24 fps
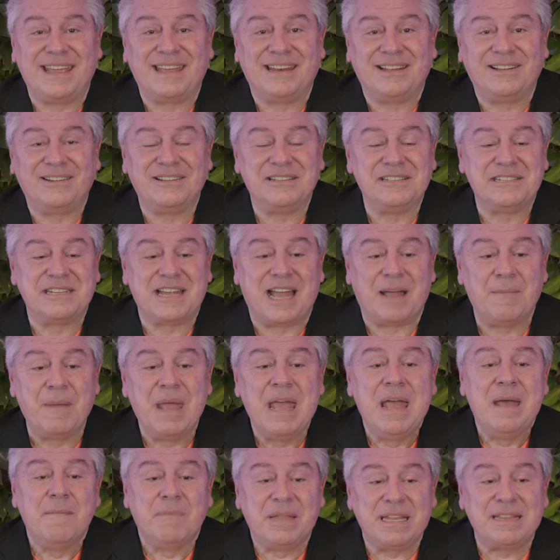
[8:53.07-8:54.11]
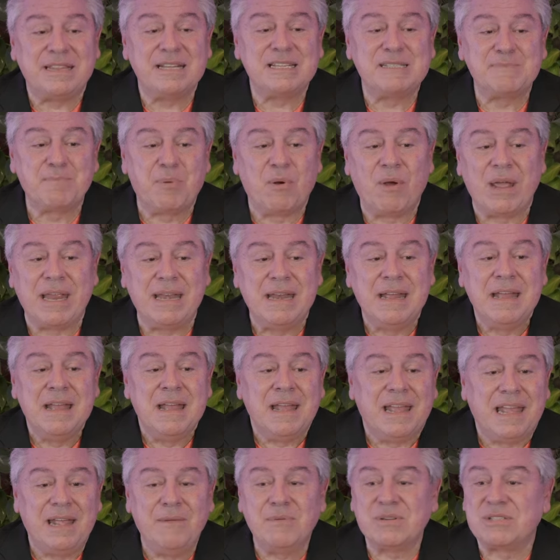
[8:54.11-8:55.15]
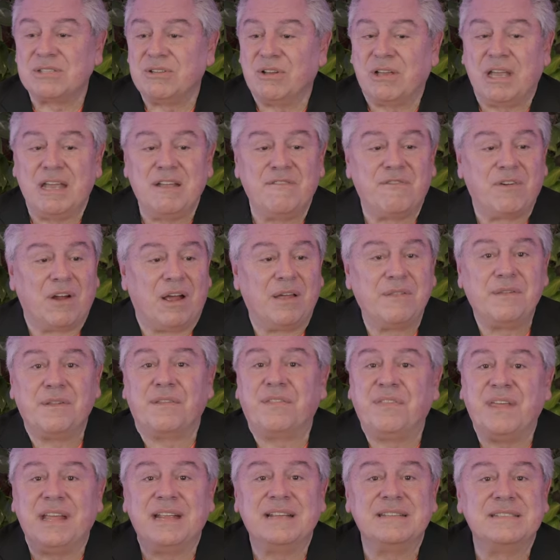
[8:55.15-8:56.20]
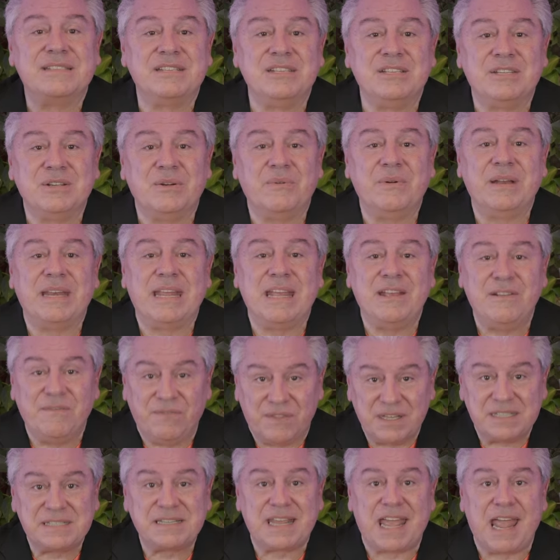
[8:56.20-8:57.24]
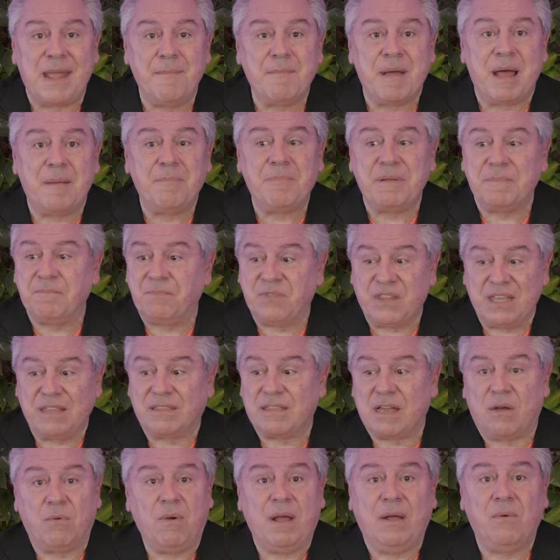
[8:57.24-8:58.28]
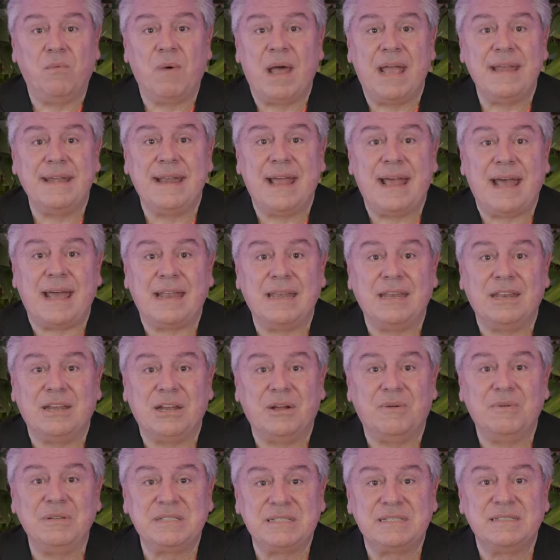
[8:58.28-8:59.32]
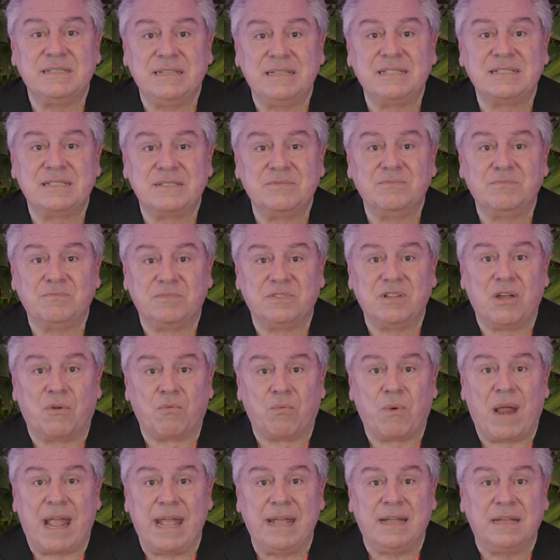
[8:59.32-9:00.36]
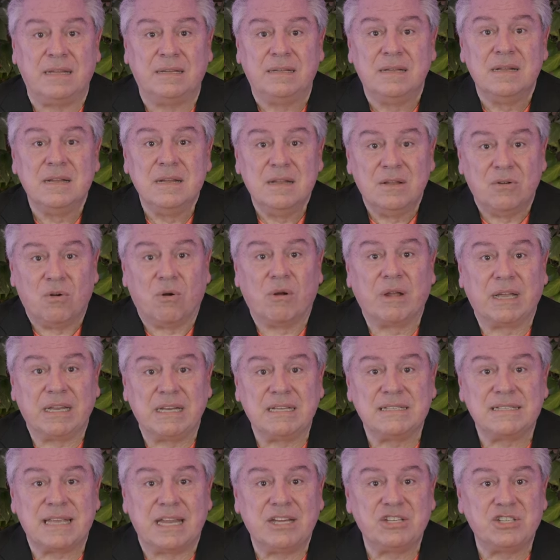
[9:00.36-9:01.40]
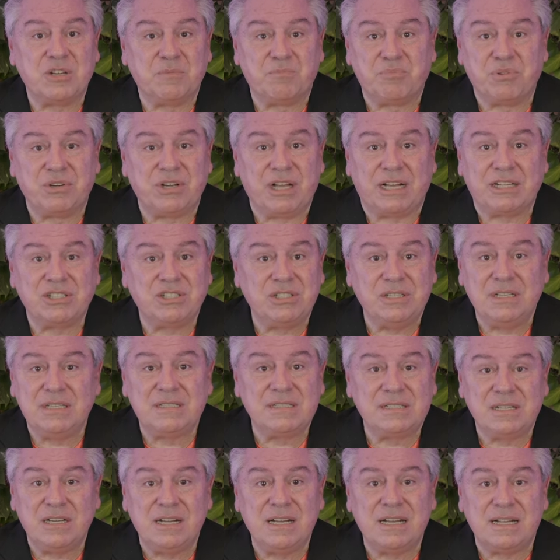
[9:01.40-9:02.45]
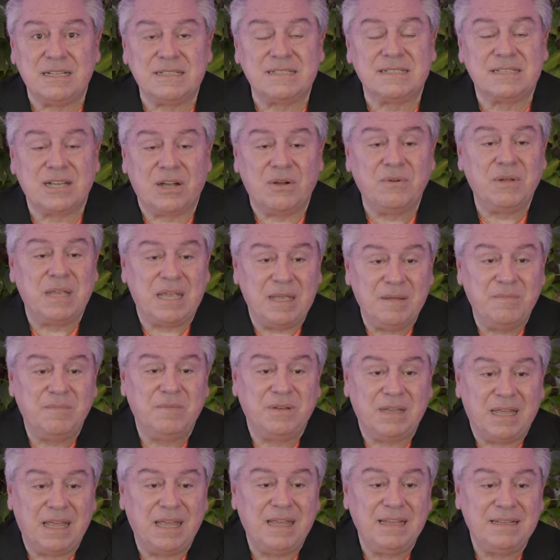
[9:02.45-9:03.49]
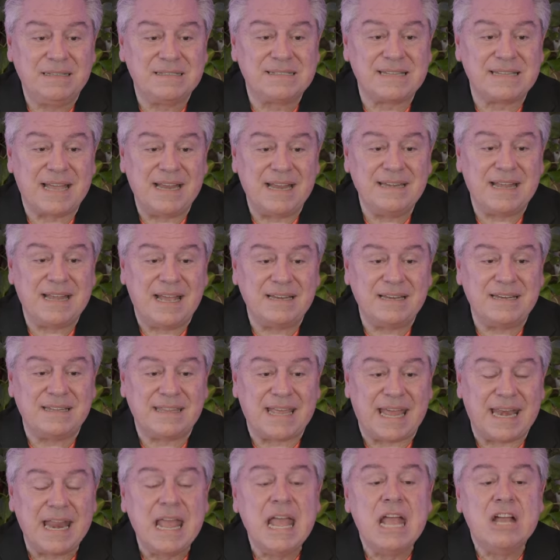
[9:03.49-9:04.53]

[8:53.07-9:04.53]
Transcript: He had a good job. But at this point, he was looking for other things to do, and this came up, and he thought, well, why not? You know, it's a rank organization production. It's good. So he signed on to that.